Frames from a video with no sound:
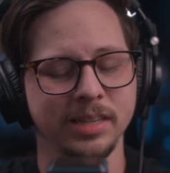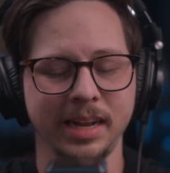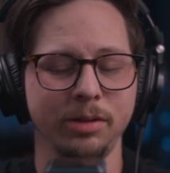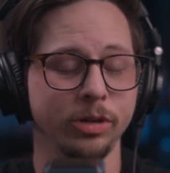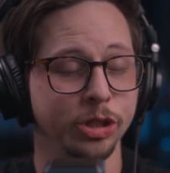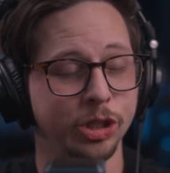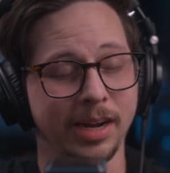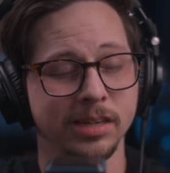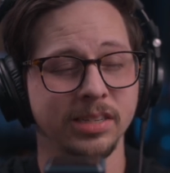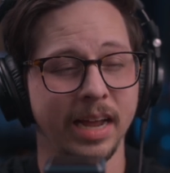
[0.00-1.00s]
that it
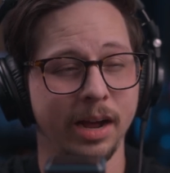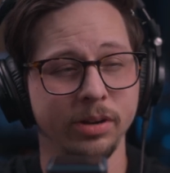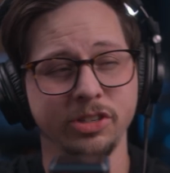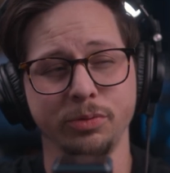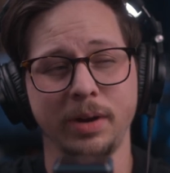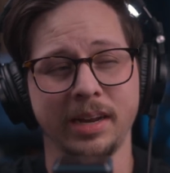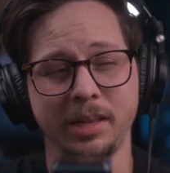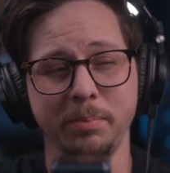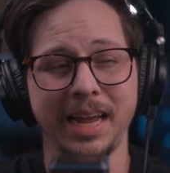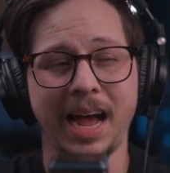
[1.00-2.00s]
rejects sound is
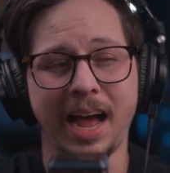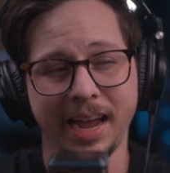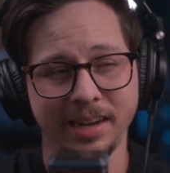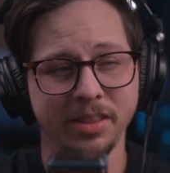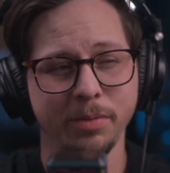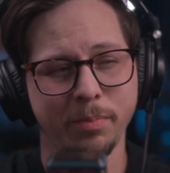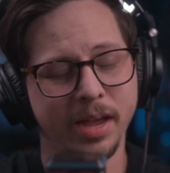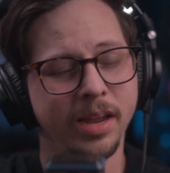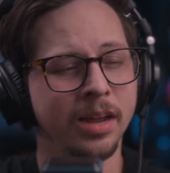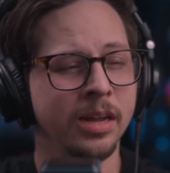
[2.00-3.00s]
directly behind the
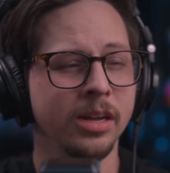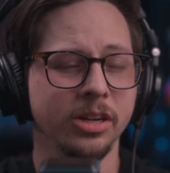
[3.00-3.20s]
mic.